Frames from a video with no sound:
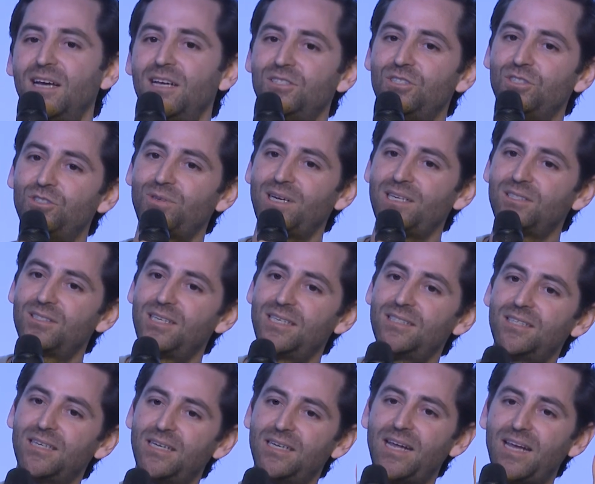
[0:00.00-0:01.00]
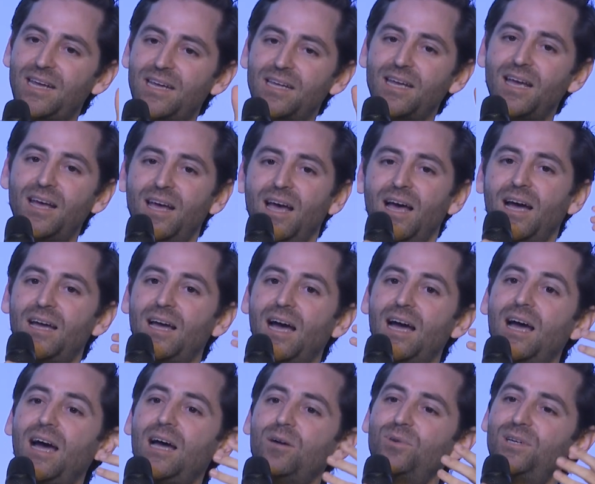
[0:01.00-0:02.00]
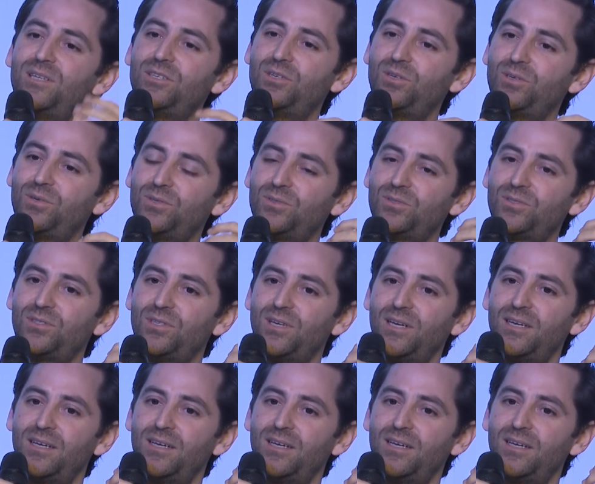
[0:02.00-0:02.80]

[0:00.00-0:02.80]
To translate today, I would use